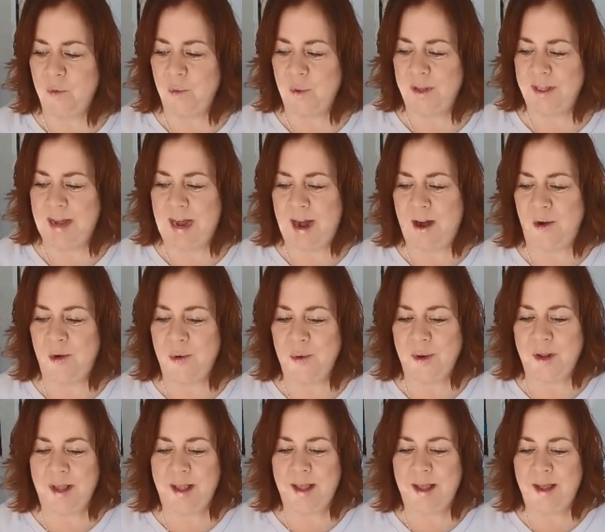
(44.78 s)
without
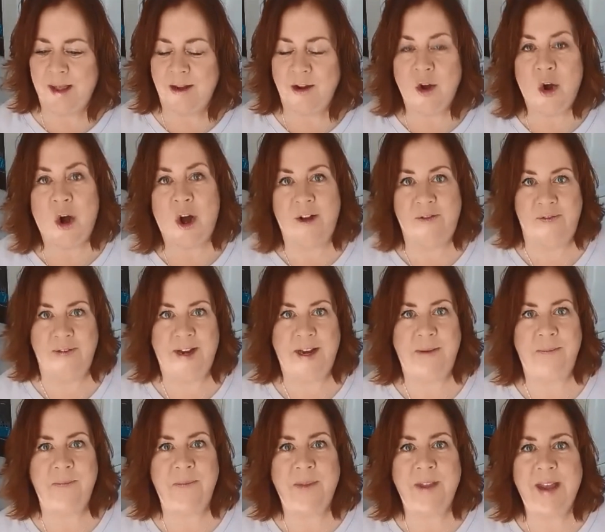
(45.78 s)

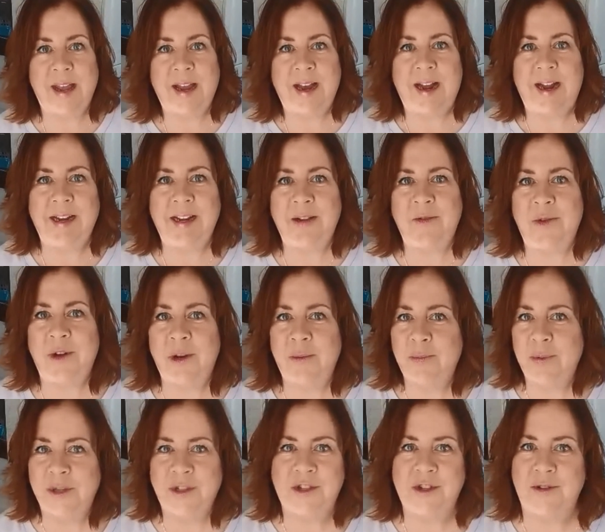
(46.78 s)
coughing, and I didn't want to
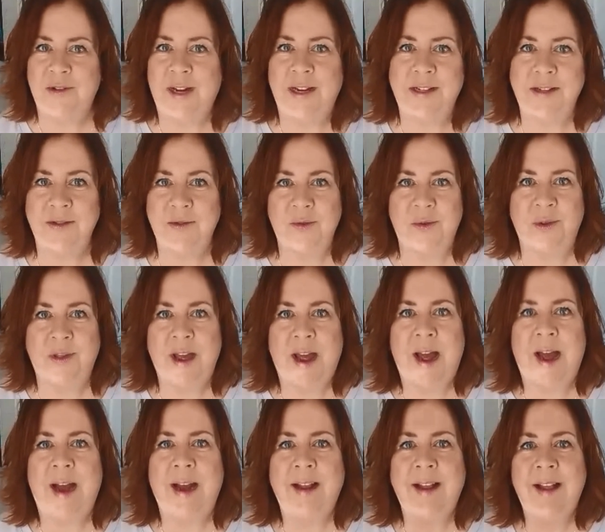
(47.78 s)
put you guys through
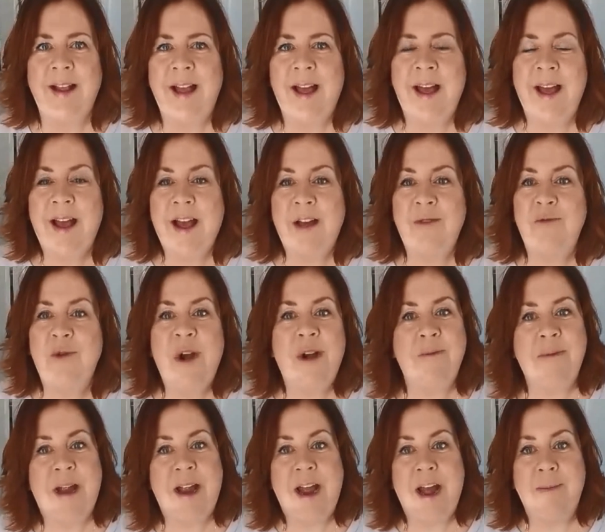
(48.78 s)
that. I'm
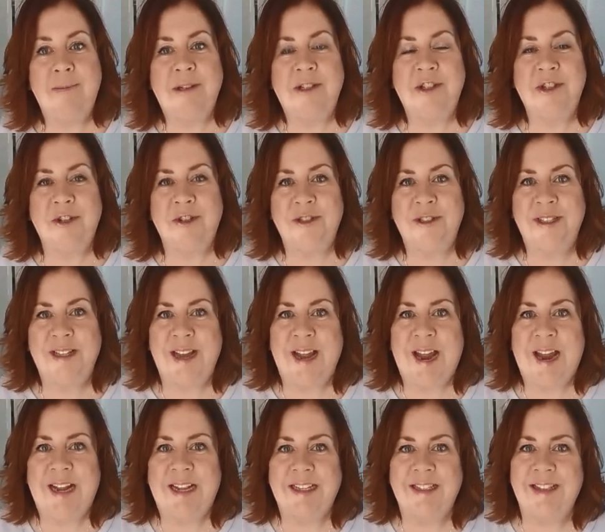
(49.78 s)
wearing my happy shirt
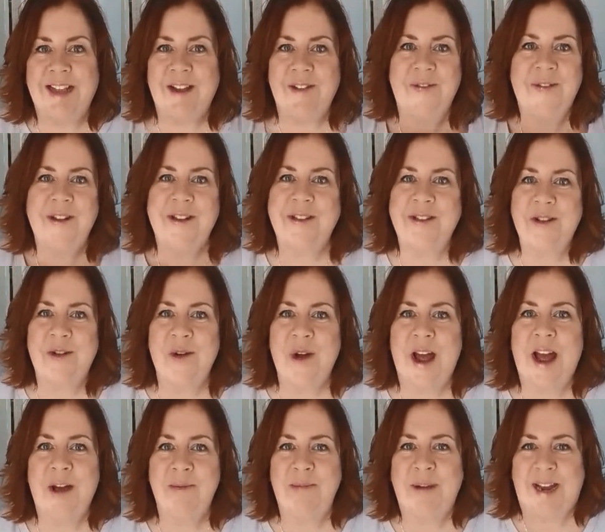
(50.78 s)
today because I feel so
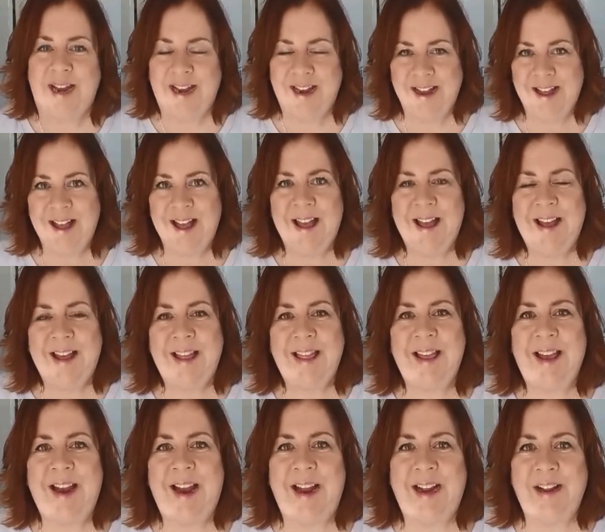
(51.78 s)
happy
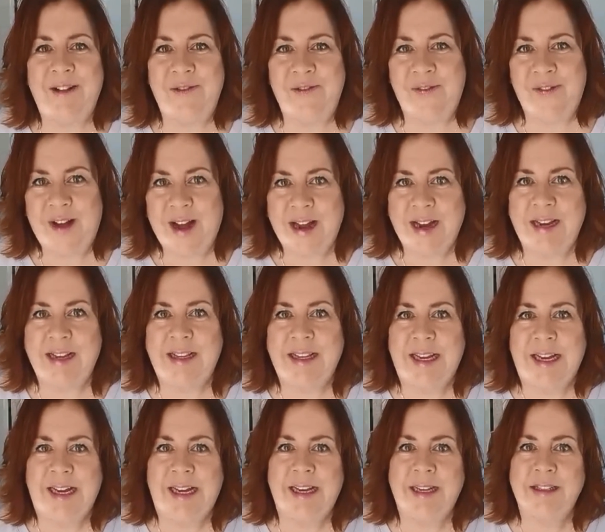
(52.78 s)
that I can
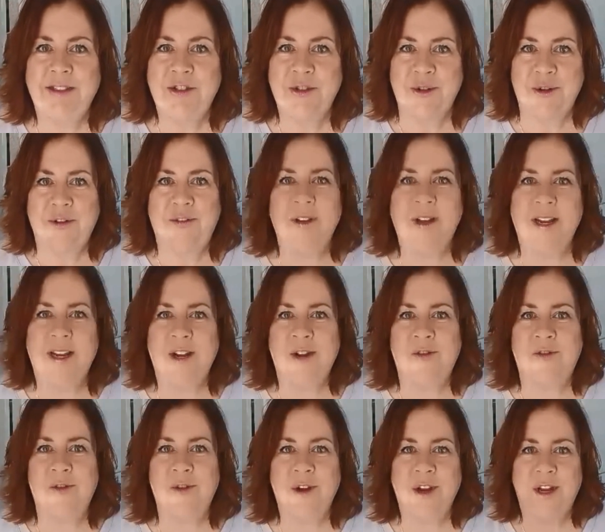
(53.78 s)
finally do a video
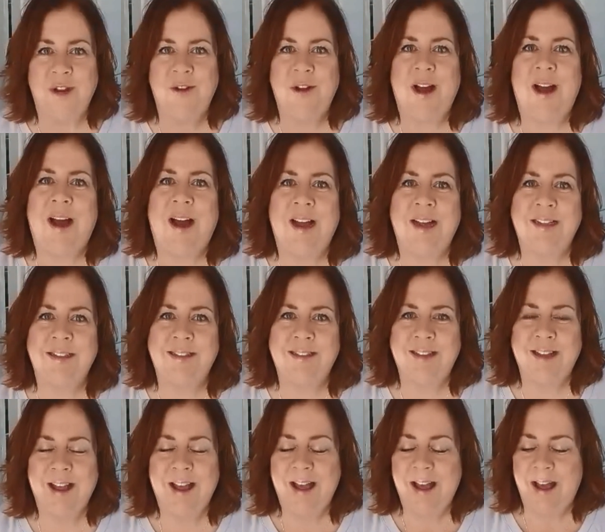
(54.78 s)
for you guys.